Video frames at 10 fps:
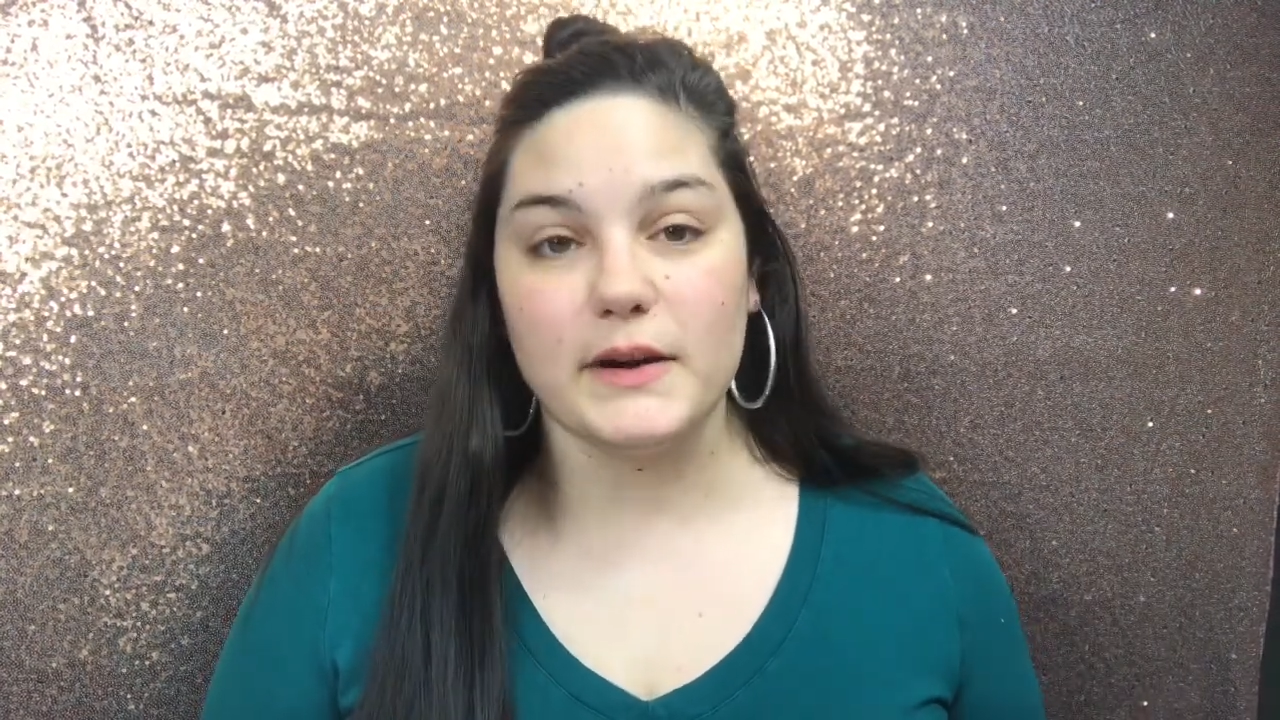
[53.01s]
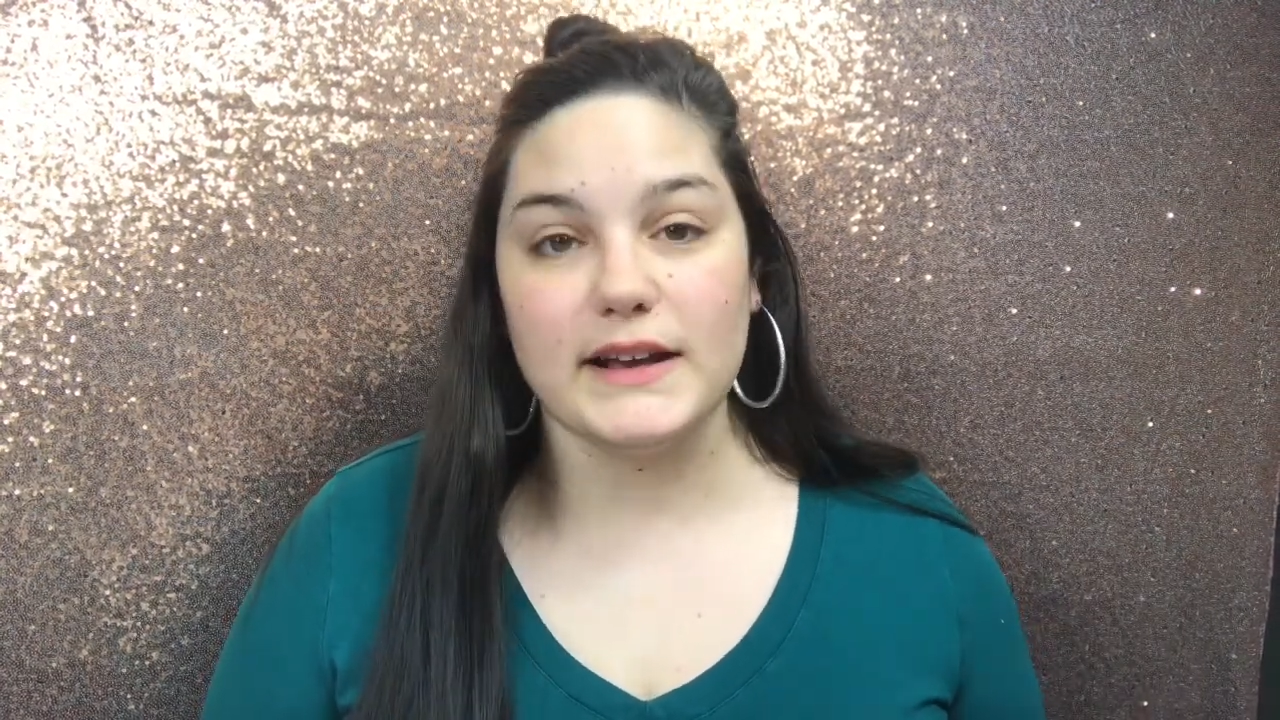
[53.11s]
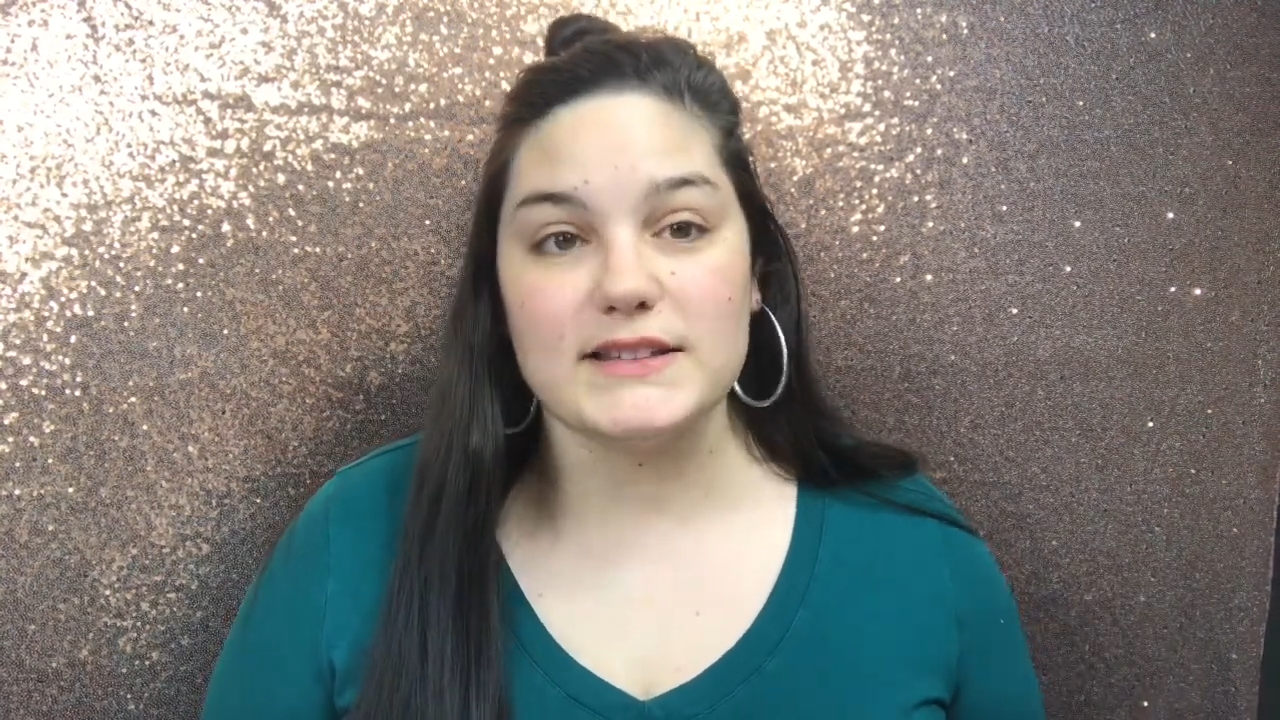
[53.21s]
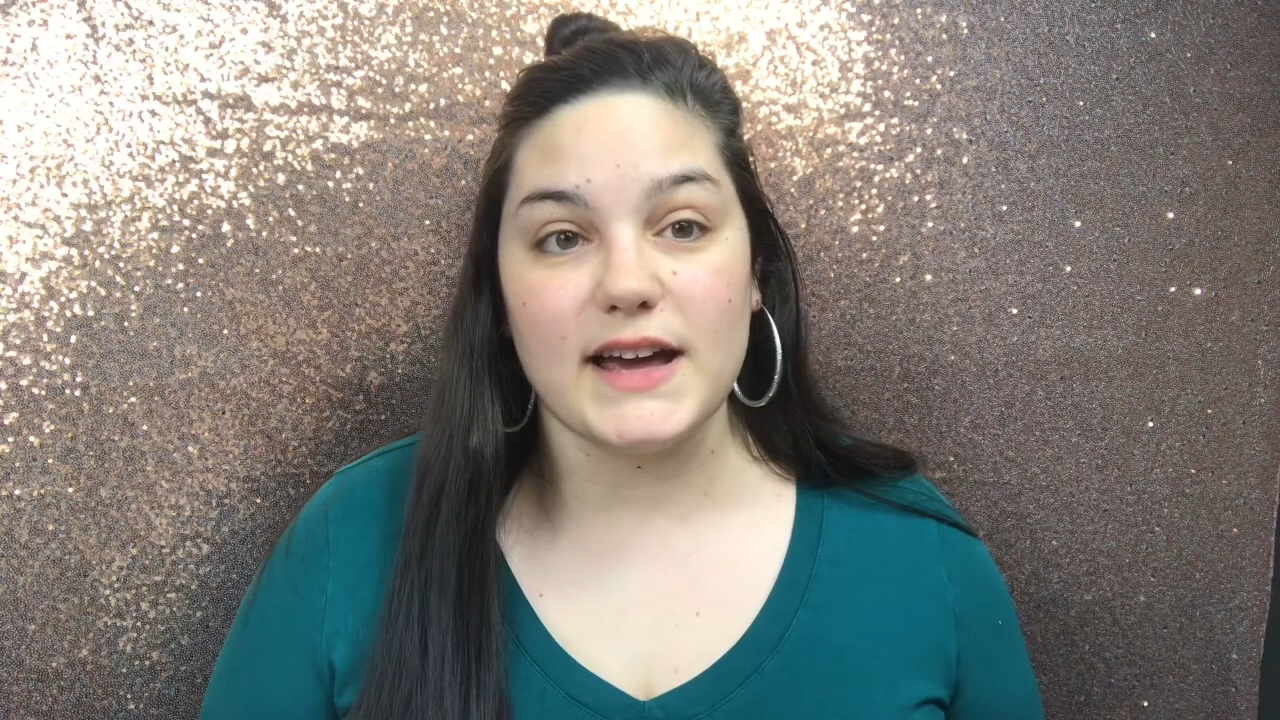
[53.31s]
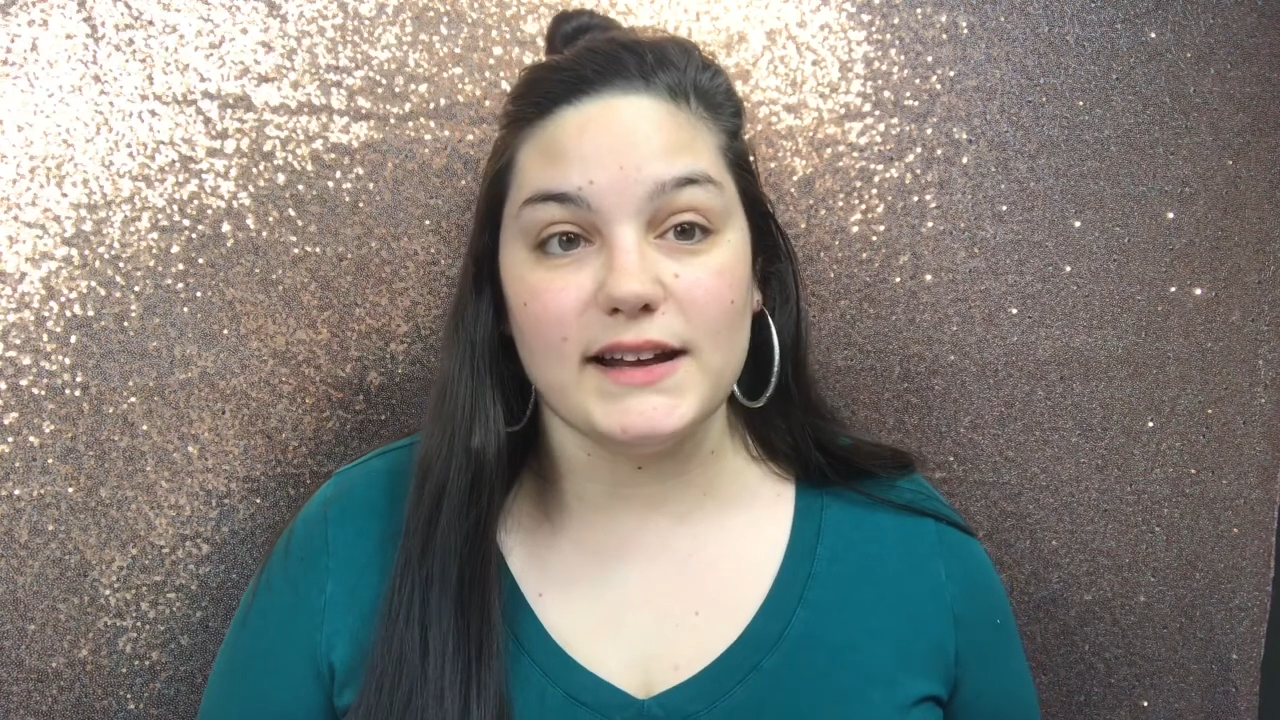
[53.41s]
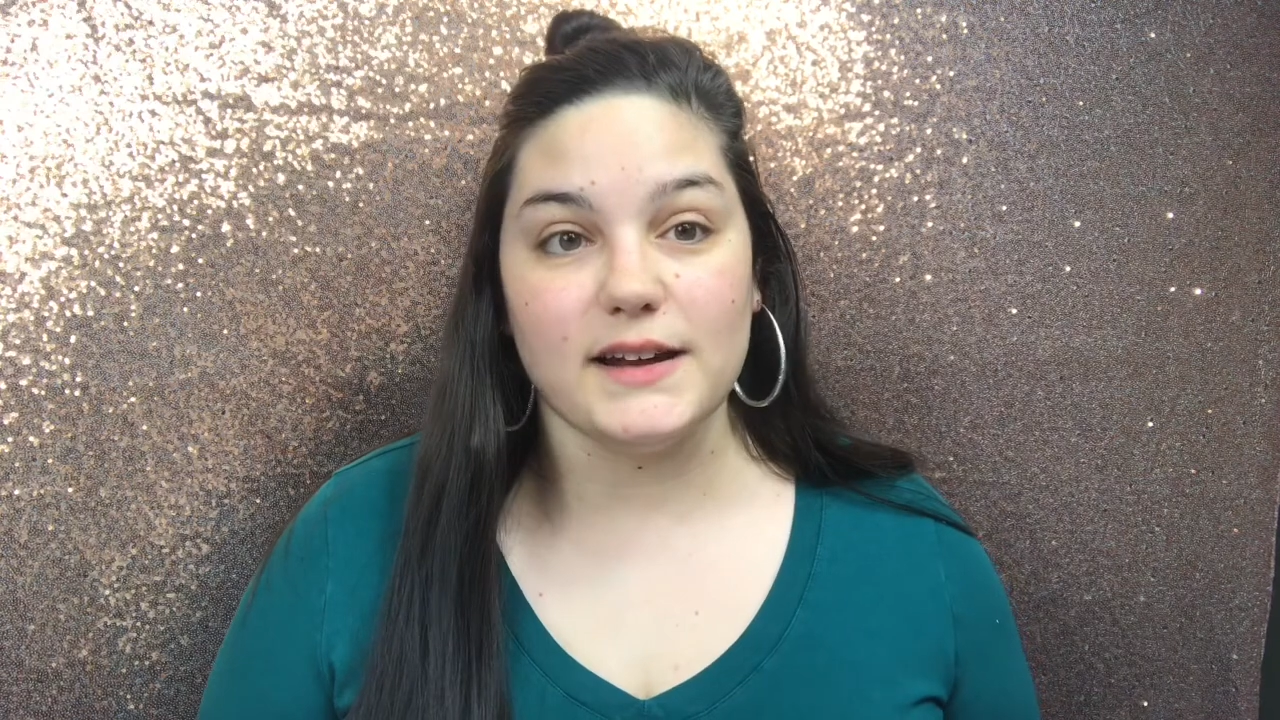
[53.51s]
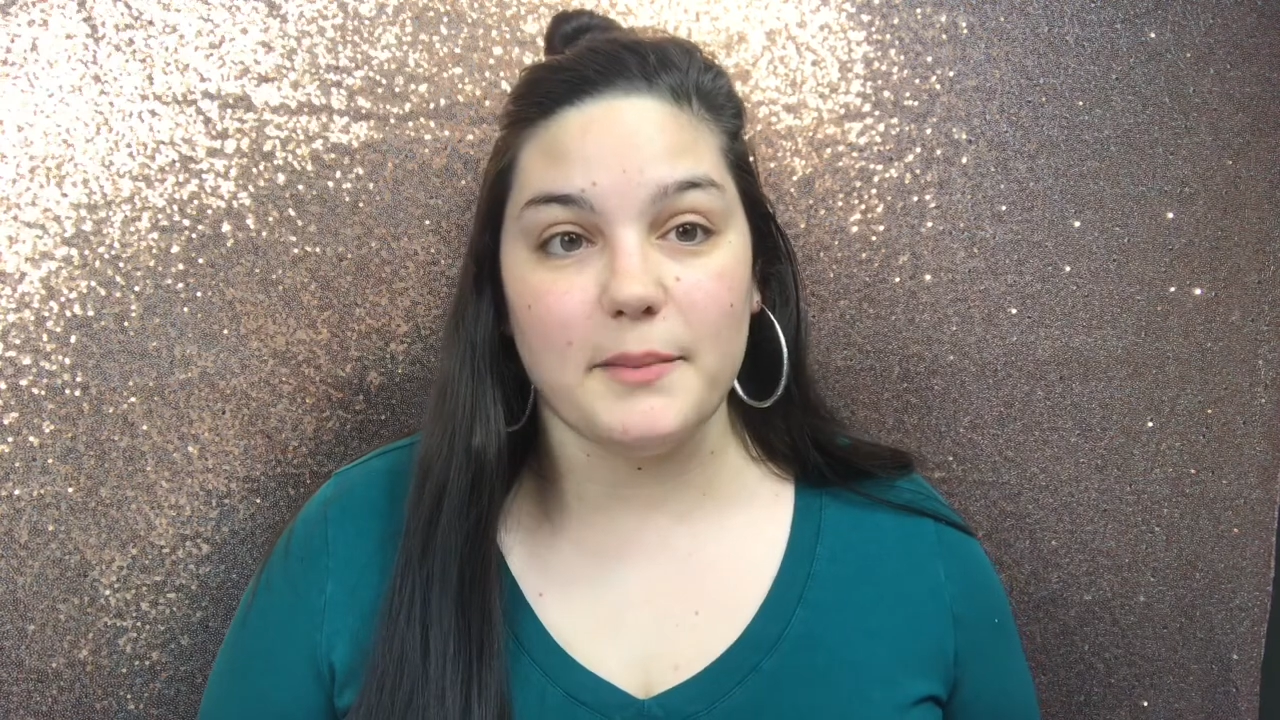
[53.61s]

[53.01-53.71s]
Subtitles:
excited